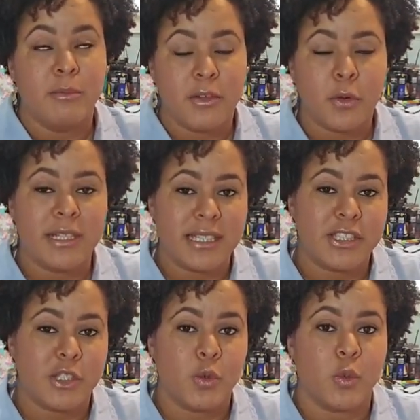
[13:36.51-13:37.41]
before it
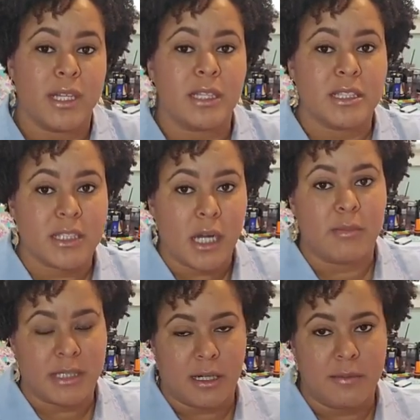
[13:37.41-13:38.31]
gets to what it's going to
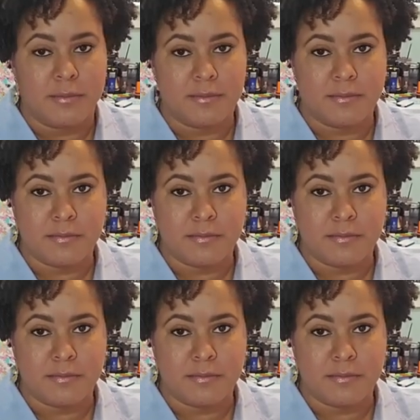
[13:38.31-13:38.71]
become.